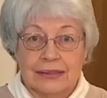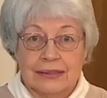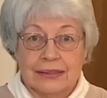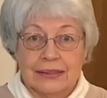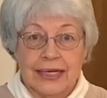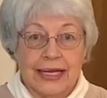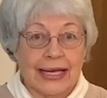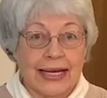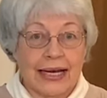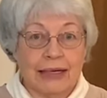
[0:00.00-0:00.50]

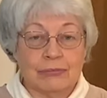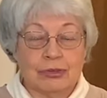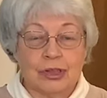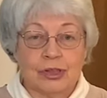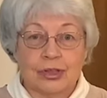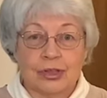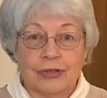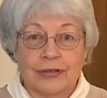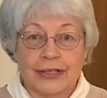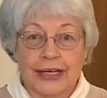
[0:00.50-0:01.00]
And I'm
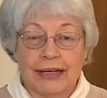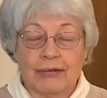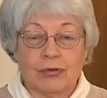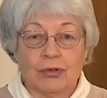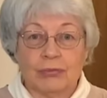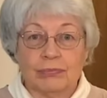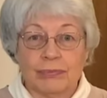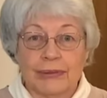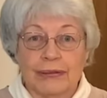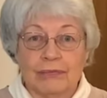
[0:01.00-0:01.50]
sure they
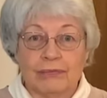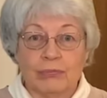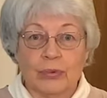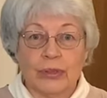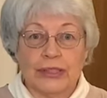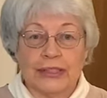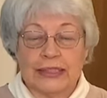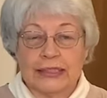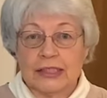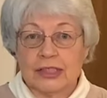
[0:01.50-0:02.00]
will be
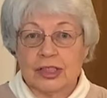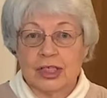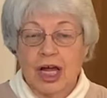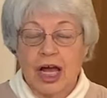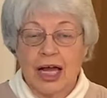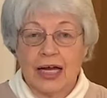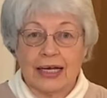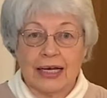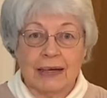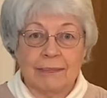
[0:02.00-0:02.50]
willing to
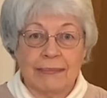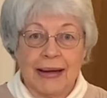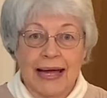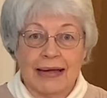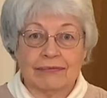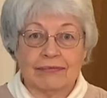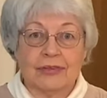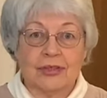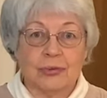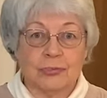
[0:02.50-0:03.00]
talk
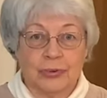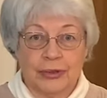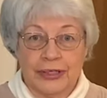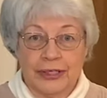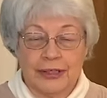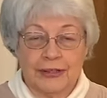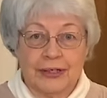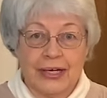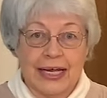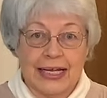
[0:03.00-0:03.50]
about the
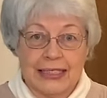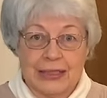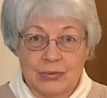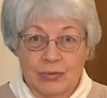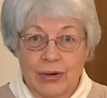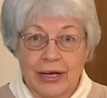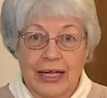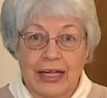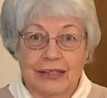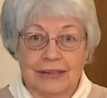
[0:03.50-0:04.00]
breeder as
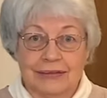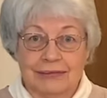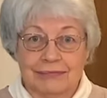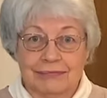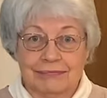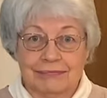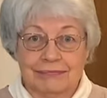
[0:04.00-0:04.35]
well.